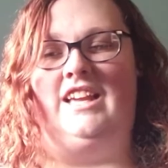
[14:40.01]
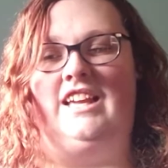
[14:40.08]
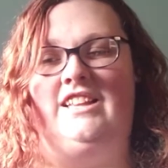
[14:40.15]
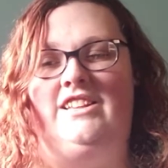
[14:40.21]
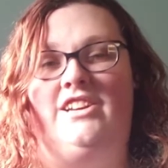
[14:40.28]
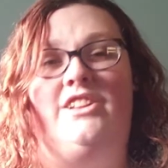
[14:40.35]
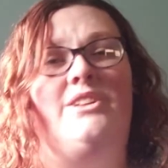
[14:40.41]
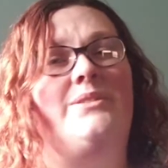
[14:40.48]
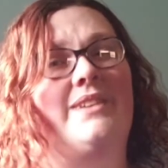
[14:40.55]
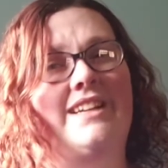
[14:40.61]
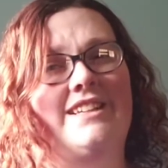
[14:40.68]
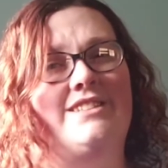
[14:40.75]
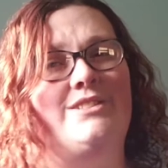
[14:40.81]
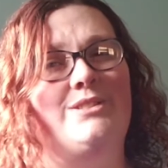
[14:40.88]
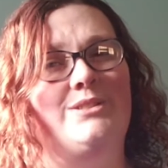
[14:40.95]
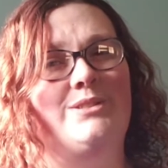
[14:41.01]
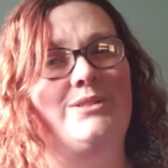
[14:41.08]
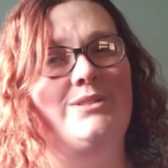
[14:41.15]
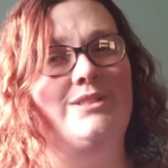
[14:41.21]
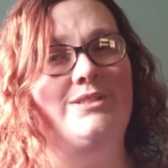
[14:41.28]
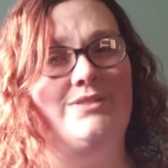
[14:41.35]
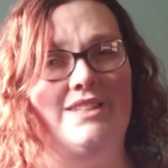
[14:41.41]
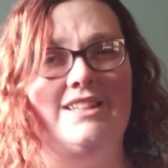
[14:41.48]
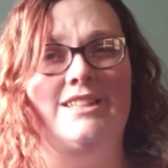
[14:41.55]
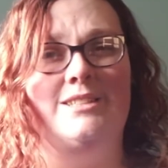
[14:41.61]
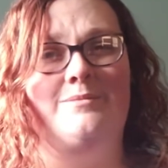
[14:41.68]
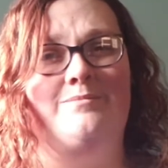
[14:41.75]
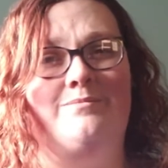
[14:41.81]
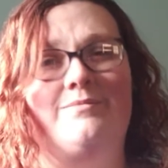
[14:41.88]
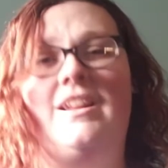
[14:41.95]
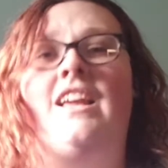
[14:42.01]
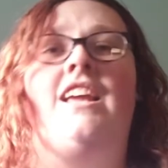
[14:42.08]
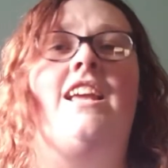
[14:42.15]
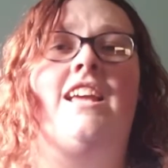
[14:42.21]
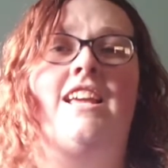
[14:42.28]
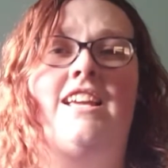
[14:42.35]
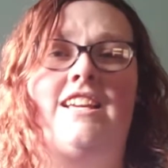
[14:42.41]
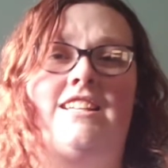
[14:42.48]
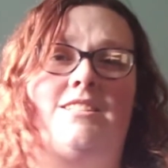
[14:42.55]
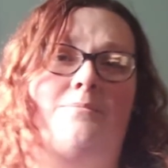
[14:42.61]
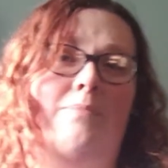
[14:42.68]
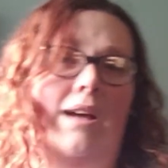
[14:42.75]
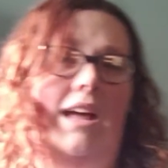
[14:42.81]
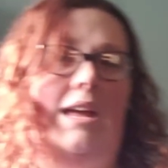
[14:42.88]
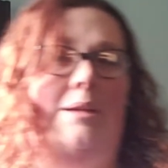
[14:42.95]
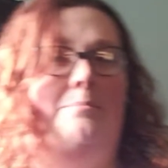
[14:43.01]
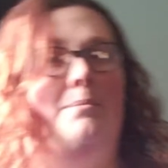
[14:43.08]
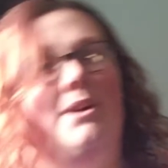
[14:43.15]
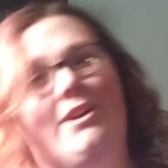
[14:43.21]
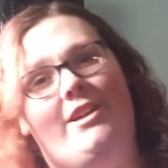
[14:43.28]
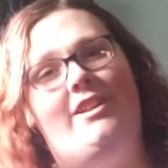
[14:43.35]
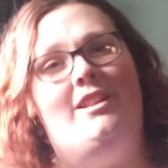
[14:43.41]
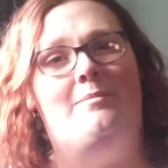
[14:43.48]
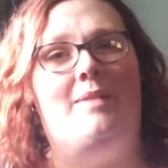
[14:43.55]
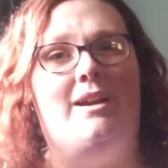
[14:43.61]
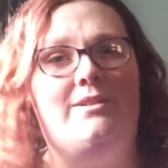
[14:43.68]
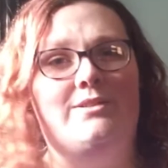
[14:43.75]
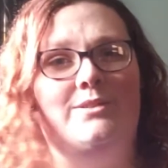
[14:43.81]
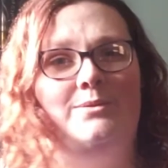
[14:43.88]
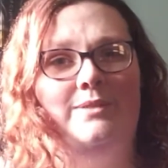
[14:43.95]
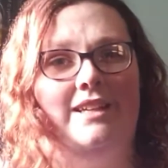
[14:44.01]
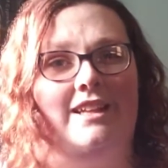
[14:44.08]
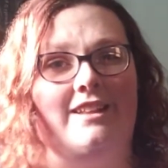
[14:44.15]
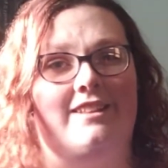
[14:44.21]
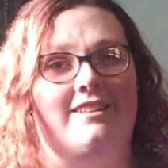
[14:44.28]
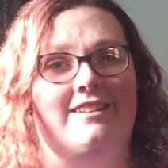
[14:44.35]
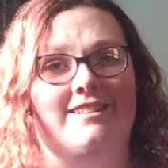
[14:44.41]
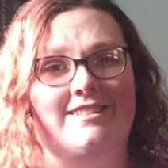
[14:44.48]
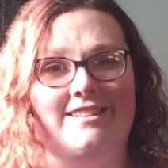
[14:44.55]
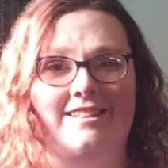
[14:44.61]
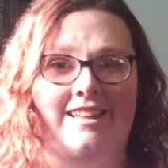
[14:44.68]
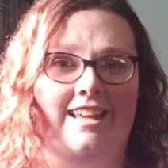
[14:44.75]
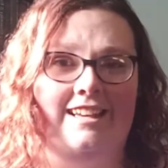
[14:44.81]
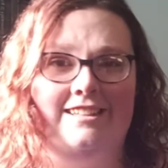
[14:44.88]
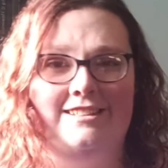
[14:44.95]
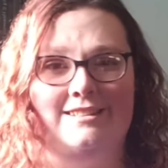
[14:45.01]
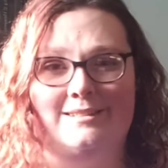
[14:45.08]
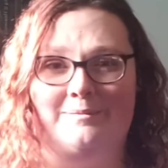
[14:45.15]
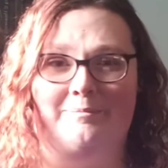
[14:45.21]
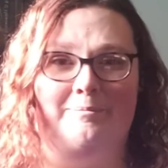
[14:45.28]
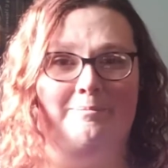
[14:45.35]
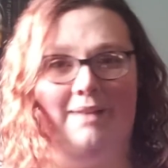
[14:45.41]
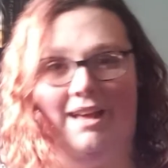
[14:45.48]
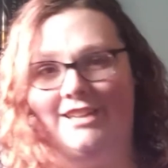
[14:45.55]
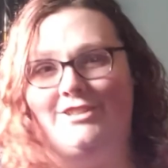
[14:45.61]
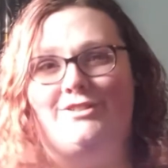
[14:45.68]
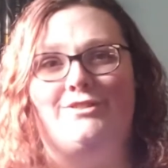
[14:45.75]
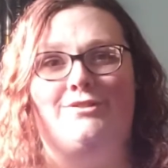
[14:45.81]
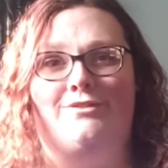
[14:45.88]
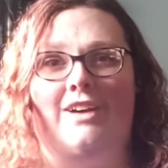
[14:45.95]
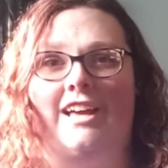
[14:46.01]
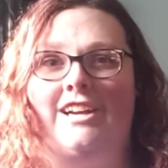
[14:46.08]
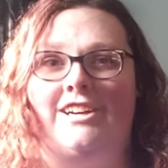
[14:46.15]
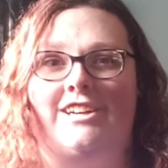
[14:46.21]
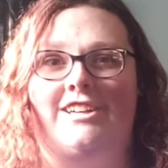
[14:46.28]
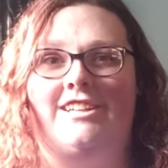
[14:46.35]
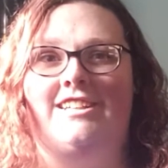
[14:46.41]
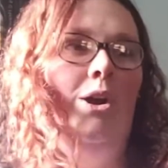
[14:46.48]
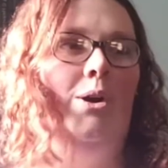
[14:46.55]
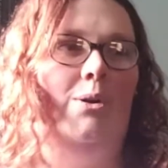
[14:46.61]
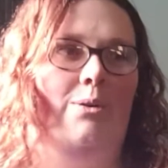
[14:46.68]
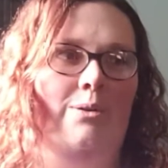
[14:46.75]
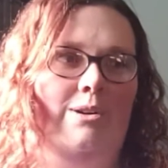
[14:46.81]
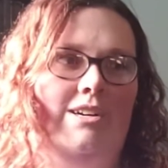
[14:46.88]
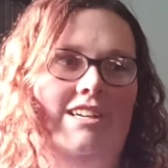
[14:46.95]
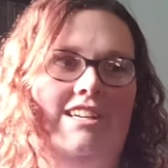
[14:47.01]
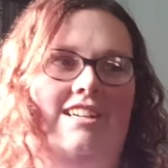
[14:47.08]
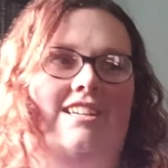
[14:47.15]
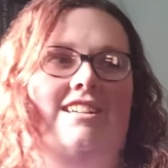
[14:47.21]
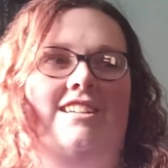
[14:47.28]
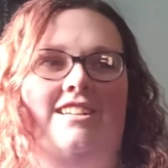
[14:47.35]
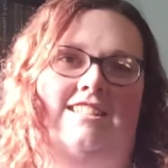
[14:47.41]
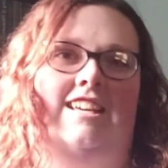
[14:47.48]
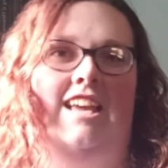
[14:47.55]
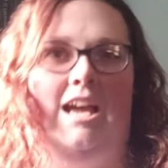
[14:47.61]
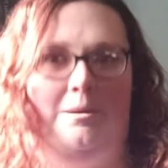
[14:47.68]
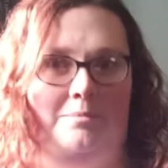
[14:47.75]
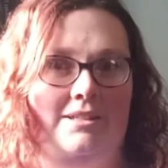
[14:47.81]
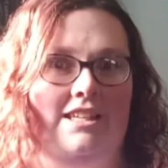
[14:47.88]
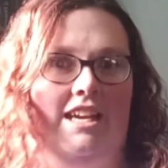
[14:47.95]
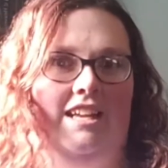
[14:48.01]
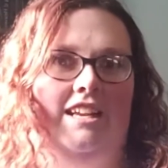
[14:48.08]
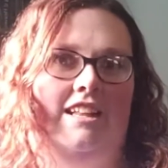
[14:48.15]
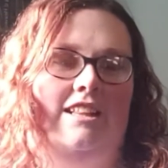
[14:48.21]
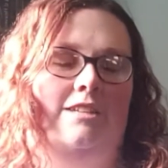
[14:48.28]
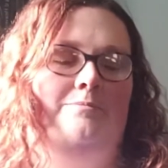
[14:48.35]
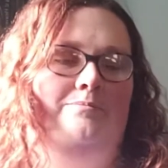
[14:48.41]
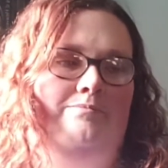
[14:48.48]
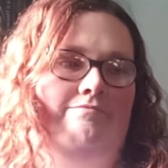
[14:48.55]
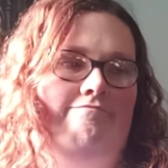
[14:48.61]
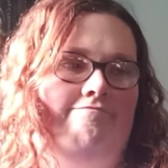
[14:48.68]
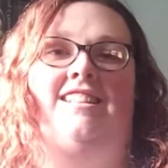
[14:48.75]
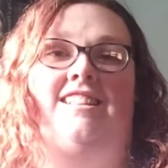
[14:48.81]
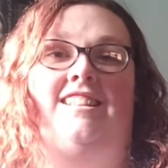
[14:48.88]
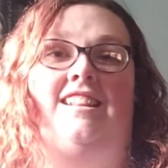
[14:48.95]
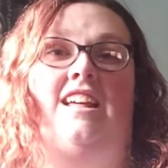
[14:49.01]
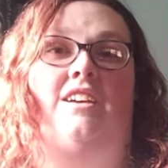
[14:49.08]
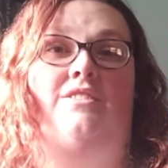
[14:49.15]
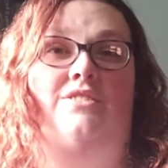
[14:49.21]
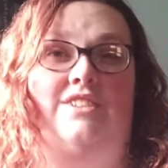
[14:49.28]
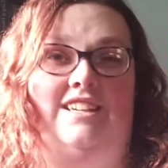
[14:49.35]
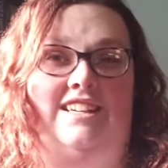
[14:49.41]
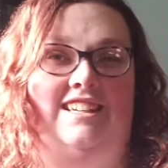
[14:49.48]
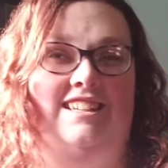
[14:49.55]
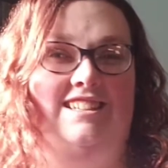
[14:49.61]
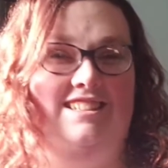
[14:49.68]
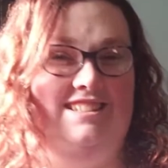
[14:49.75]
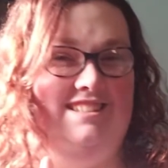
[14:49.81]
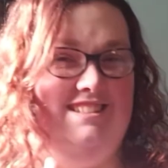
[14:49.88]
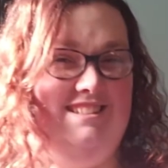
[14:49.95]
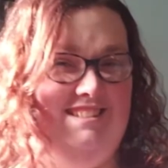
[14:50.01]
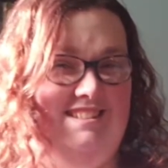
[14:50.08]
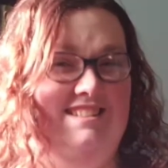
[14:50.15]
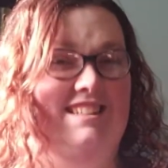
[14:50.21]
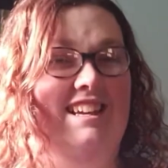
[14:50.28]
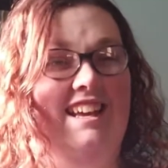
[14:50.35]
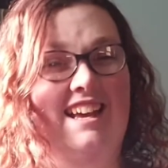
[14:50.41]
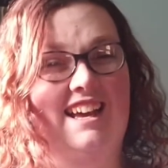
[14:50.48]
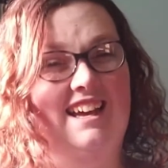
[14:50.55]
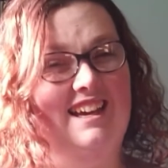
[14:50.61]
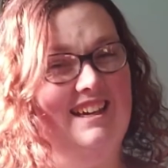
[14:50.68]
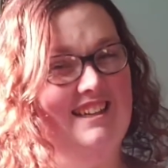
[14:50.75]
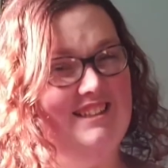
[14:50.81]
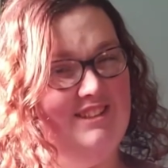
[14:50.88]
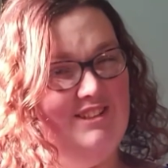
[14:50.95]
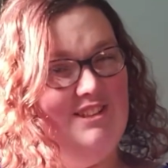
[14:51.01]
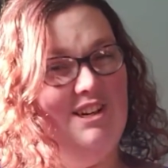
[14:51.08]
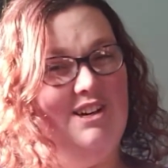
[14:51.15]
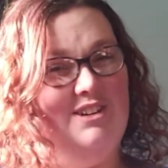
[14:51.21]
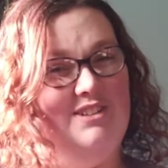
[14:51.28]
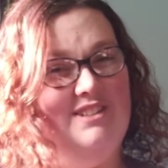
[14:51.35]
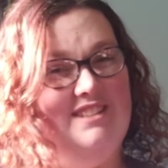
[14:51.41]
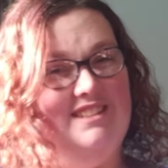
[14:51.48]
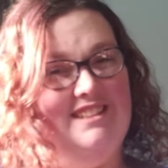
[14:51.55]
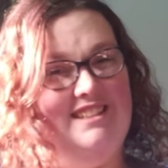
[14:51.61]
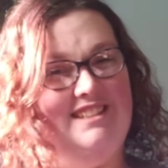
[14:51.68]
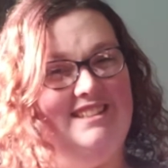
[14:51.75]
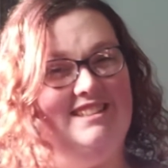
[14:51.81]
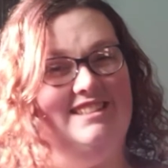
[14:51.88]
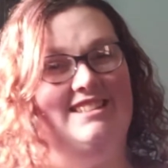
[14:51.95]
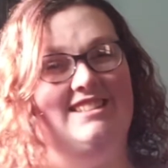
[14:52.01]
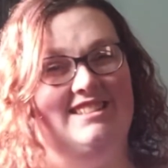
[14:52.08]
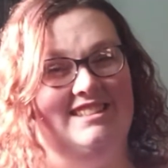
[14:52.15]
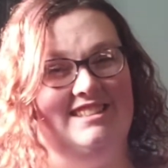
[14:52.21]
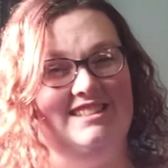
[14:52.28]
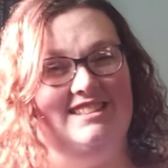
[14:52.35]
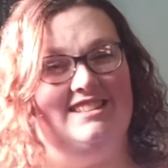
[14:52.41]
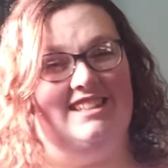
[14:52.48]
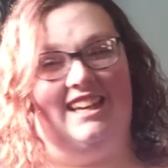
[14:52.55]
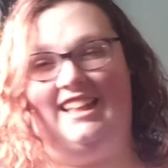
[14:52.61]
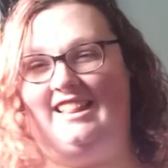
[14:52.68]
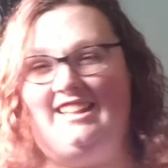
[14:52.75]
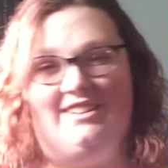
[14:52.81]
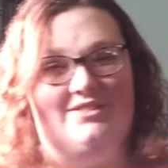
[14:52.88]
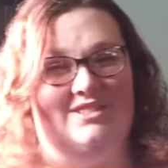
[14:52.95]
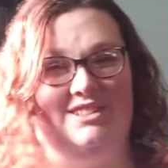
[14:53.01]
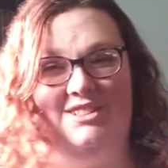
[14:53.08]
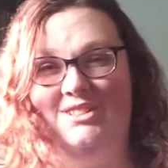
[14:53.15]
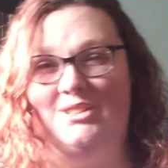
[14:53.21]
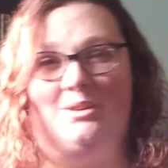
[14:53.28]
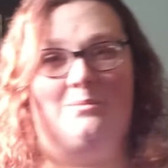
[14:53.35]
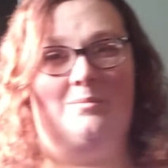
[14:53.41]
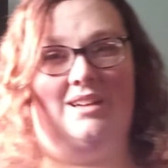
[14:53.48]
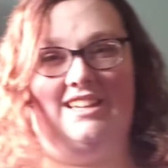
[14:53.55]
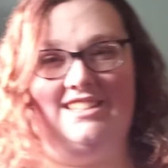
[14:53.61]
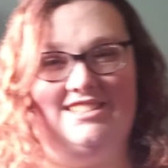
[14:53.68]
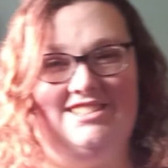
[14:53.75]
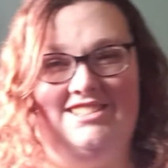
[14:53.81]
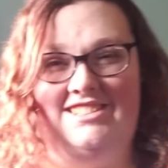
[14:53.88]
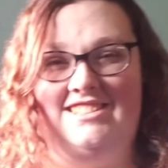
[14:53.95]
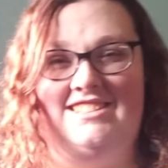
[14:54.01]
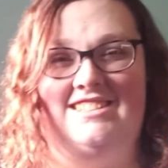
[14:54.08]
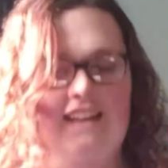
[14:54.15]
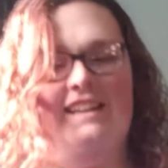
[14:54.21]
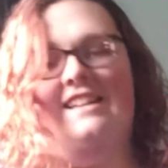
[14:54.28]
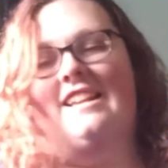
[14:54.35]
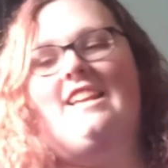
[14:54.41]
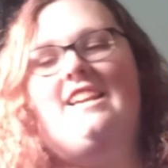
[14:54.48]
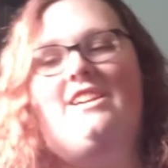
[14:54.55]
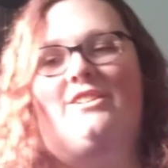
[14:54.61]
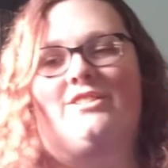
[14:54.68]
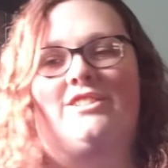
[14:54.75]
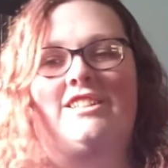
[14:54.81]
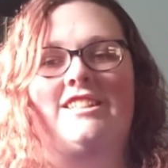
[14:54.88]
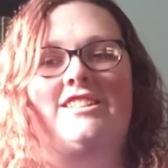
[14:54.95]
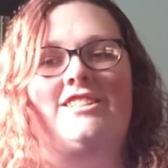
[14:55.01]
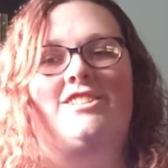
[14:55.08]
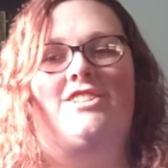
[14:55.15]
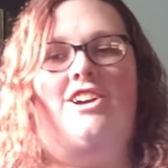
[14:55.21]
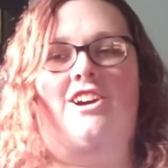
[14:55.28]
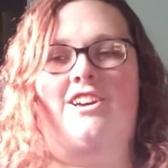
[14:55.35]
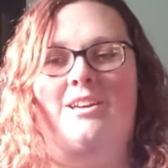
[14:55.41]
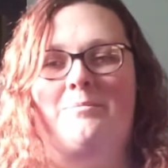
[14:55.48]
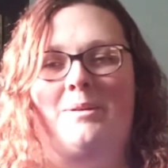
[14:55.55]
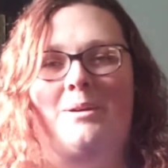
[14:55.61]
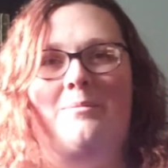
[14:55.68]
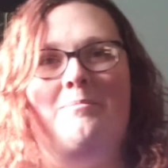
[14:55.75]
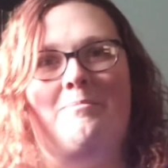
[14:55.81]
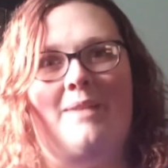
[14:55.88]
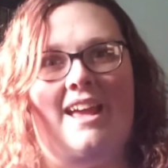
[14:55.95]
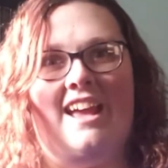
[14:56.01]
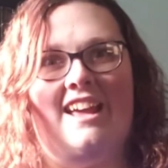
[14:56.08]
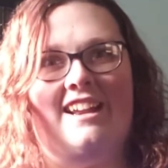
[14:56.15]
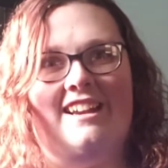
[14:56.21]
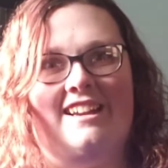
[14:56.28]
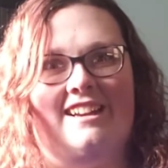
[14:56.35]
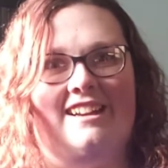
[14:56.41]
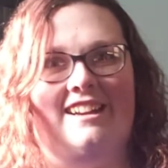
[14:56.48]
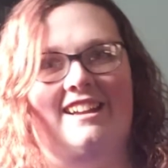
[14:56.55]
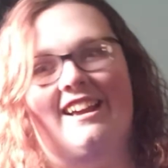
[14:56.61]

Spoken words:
And the only way to defeat them is by burning them out with Selena's magic fire or decapitating them. Love it. Yeah, totally. I love it so much. Yeah, let's talk about Manon,